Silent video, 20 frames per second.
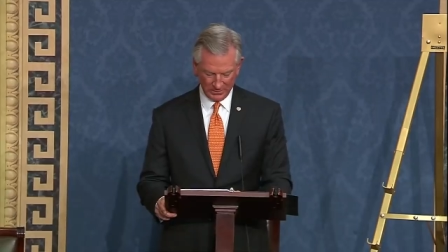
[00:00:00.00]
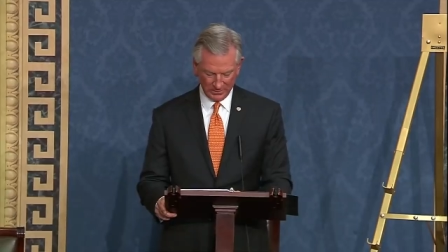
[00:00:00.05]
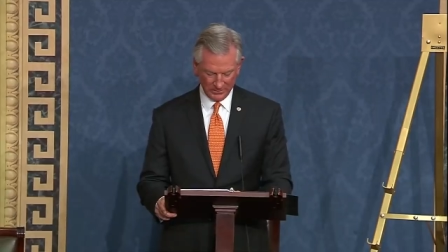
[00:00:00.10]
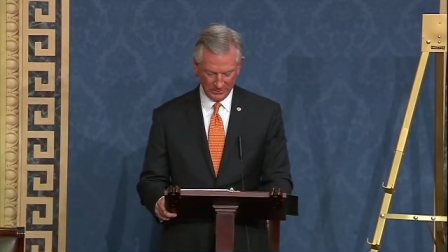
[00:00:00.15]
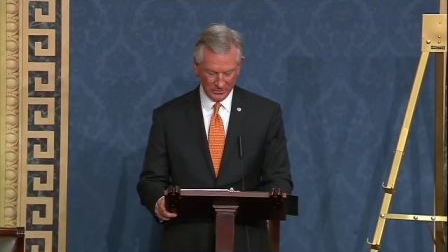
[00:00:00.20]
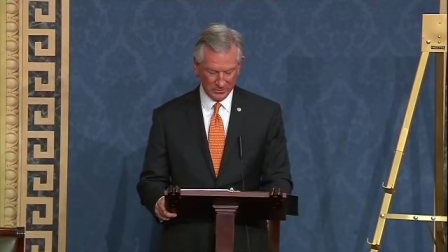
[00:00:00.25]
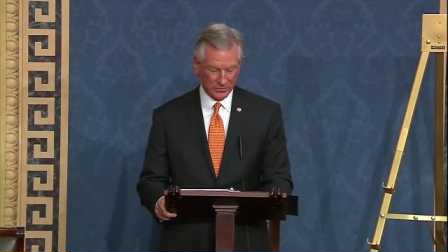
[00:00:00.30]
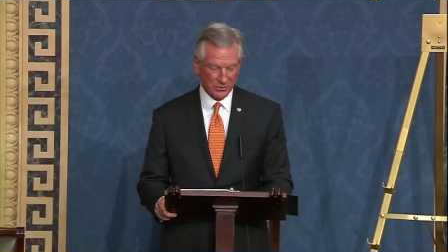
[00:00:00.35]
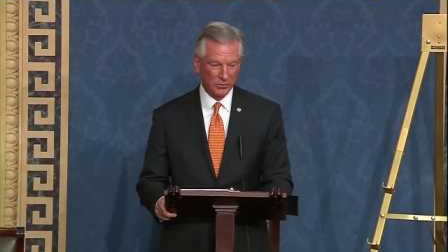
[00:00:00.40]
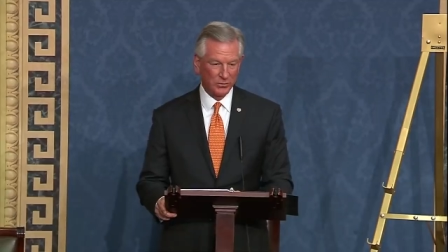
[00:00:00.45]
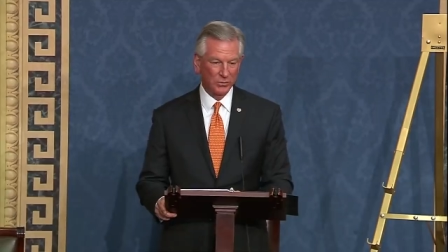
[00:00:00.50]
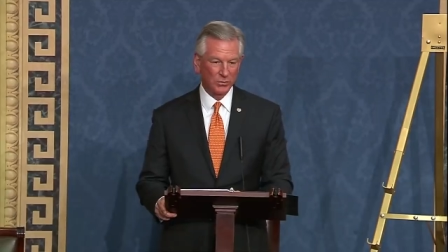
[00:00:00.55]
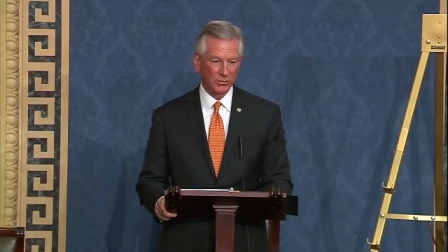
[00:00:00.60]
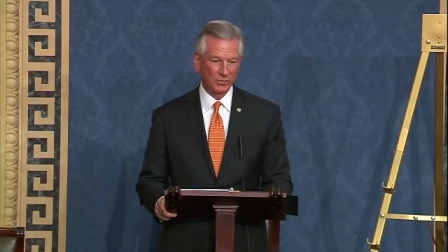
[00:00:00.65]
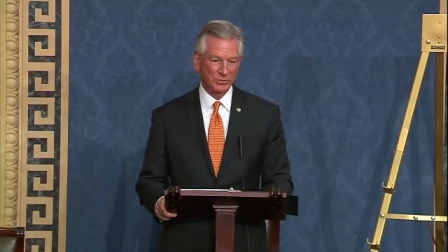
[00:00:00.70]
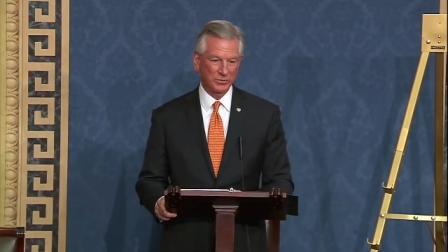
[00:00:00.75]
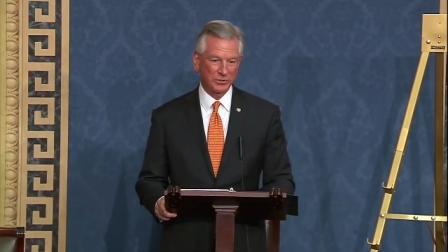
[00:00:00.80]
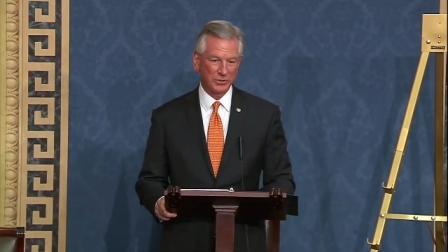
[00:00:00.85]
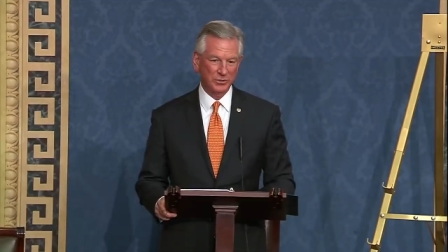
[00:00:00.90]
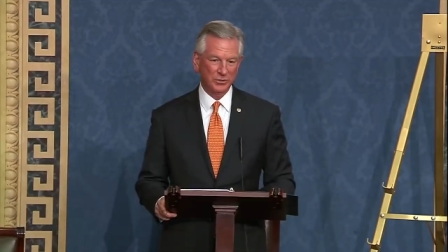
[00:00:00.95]
the
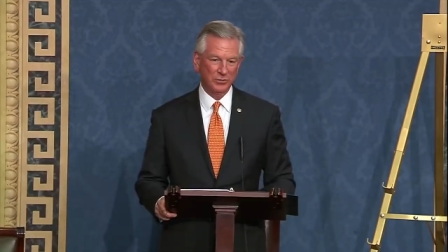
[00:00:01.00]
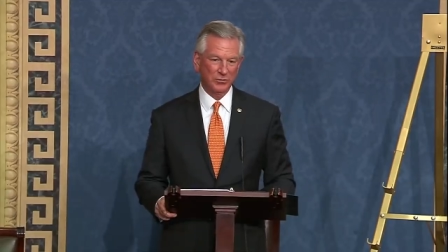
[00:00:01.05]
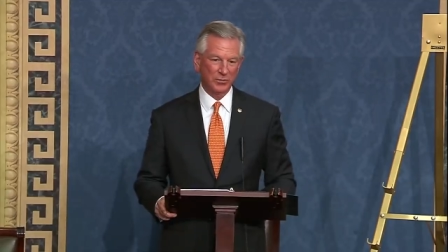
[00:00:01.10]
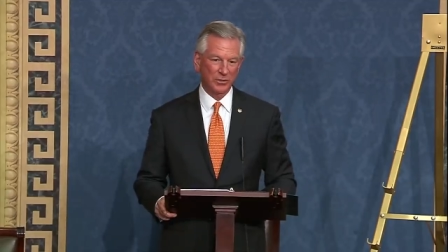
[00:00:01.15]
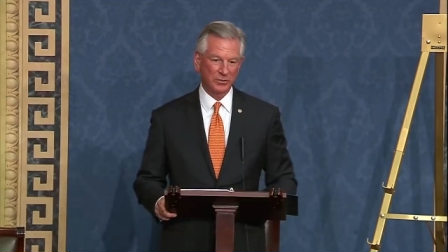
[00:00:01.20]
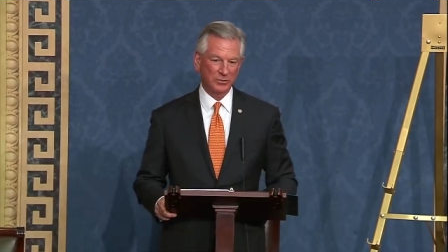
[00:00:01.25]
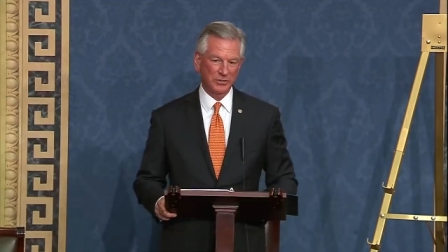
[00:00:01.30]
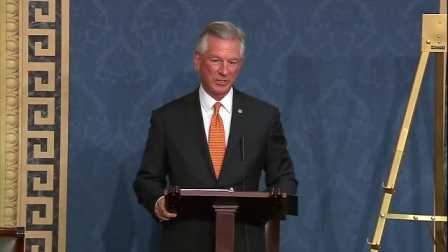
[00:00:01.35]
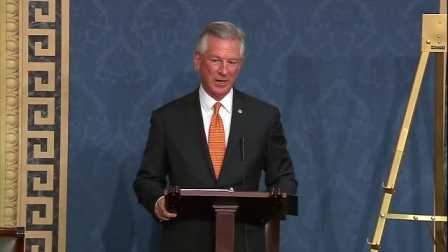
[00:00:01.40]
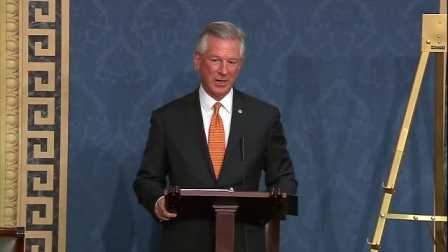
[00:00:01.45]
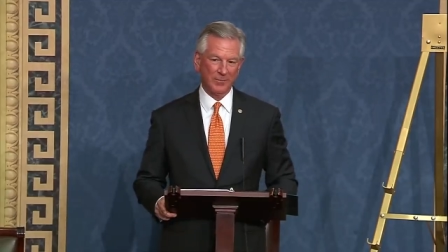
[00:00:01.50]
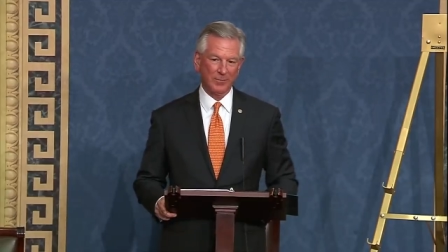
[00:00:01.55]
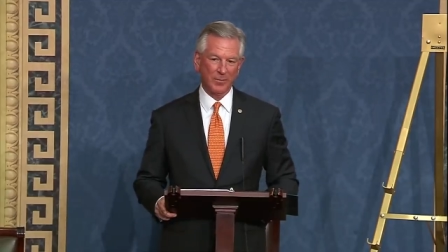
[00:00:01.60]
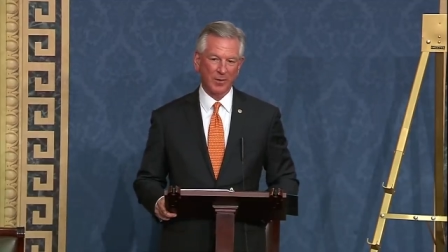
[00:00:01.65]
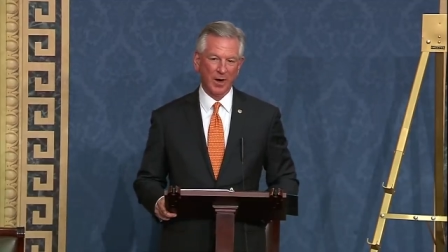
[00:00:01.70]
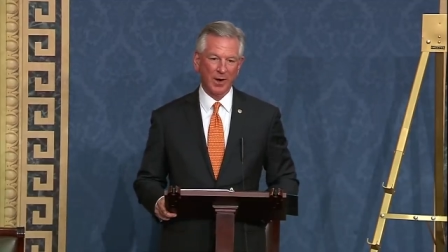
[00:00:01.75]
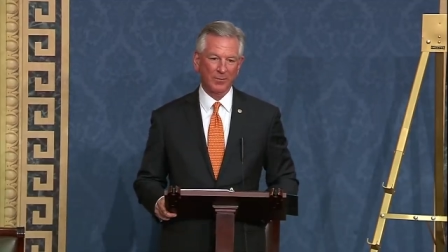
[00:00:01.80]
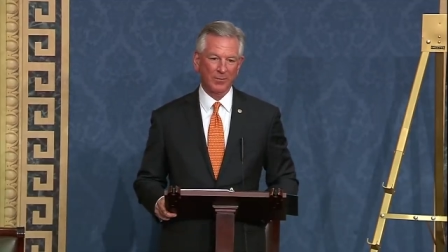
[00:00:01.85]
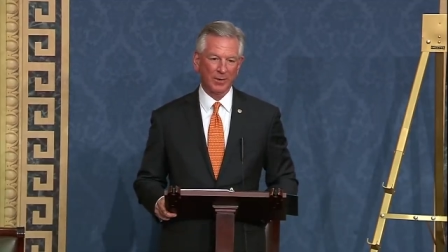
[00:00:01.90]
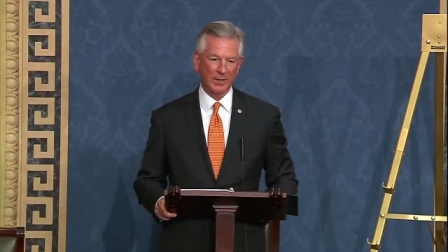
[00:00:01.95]
tools to do their job
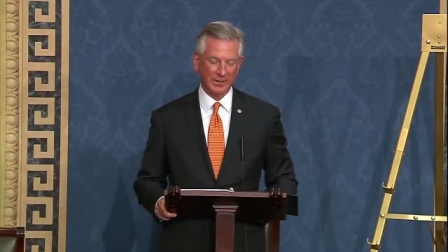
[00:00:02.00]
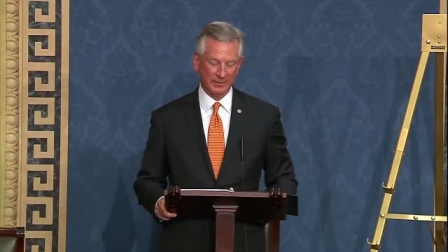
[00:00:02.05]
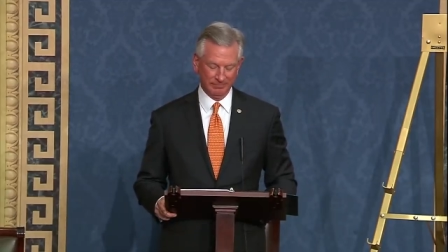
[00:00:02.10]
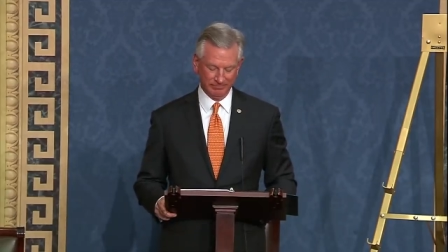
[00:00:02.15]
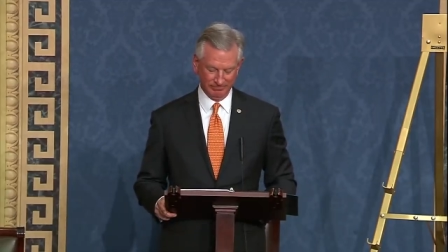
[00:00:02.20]
properly.